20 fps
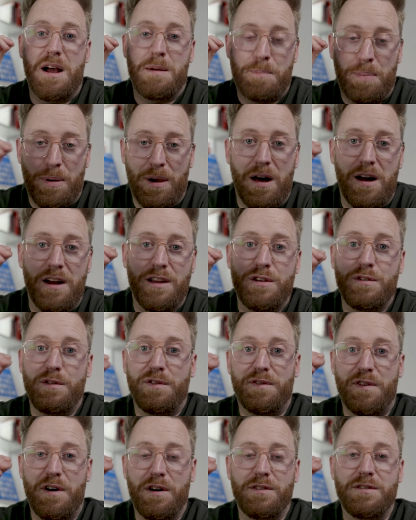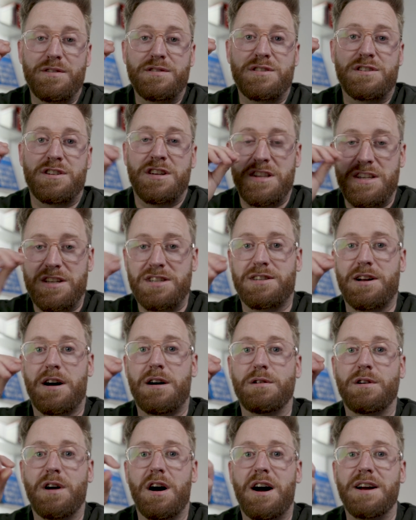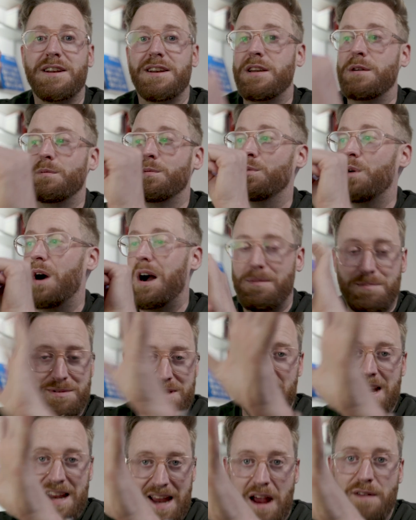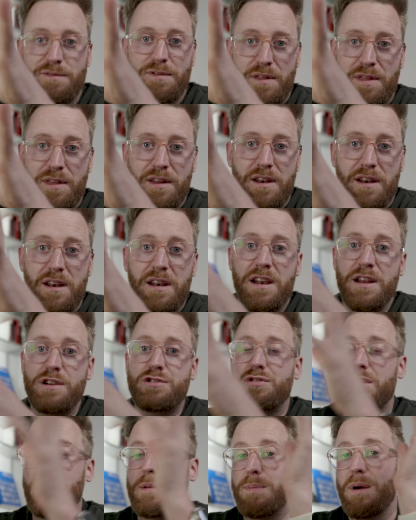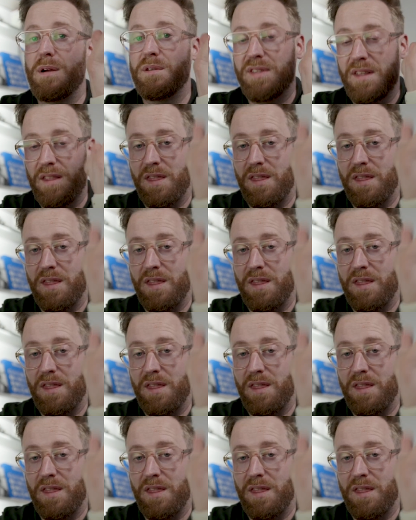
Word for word: apply your fonts to the style guide and it will update everything, literally both